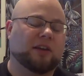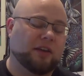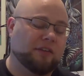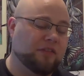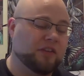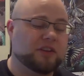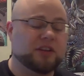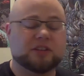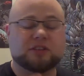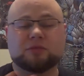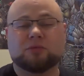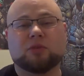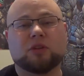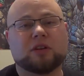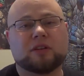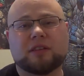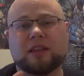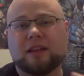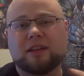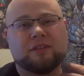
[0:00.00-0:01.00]
If it doesn't
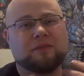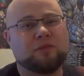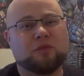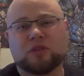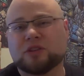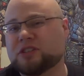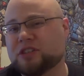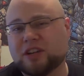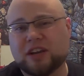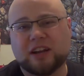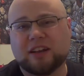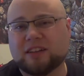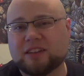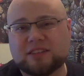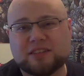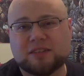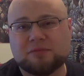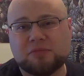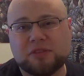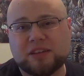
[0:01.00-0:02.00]
work, then unfortunately you got to
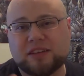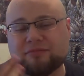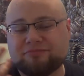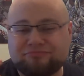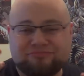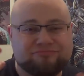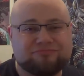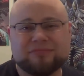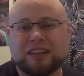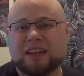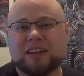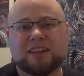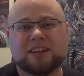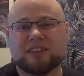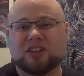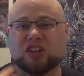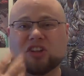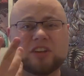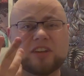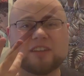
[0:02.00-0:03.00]
listen to me and
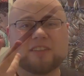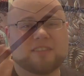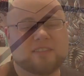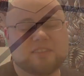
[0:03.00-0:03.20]
look at,